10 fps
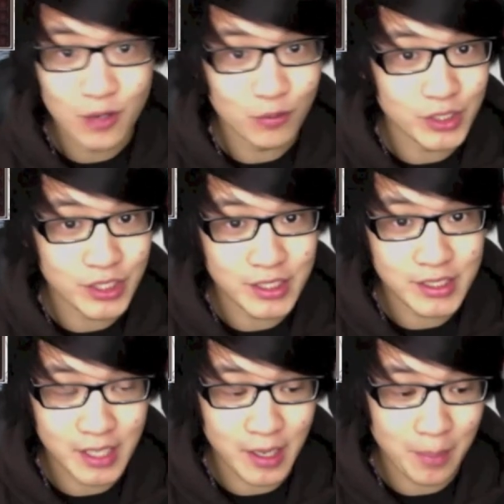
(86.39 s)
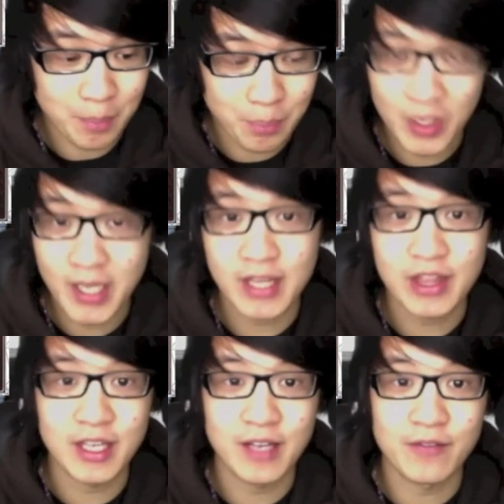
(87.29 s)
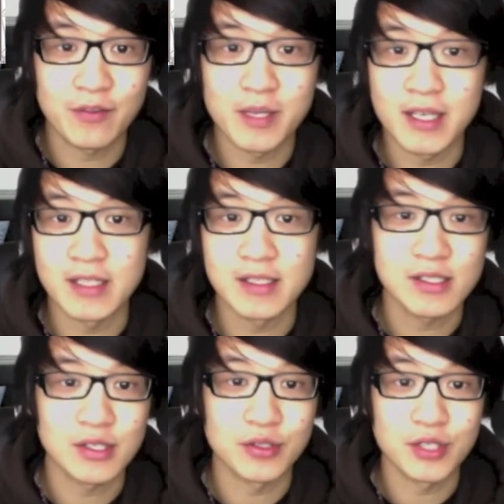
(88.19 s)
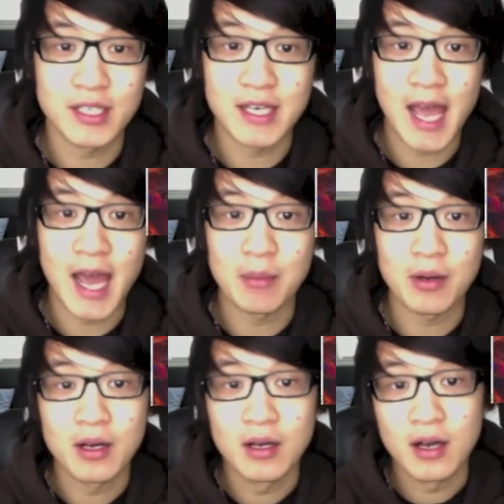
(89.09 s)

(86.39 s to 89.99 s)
which is a big thing for me, so you can nab